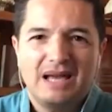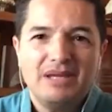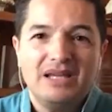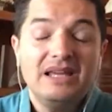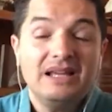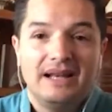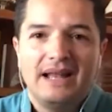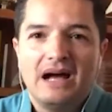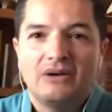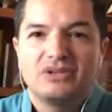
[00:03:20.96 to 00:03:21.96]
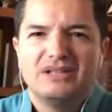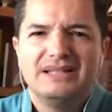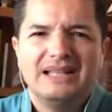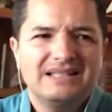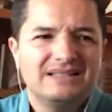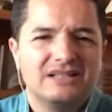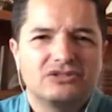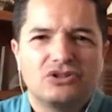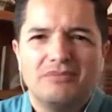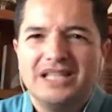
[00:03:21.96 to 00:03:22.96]
coming in and out, nesting
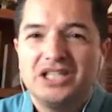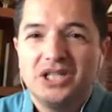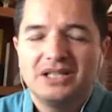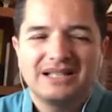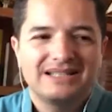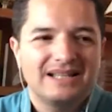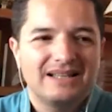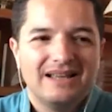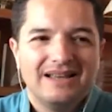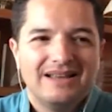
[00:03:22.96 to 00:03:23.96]
so many chicks. I said,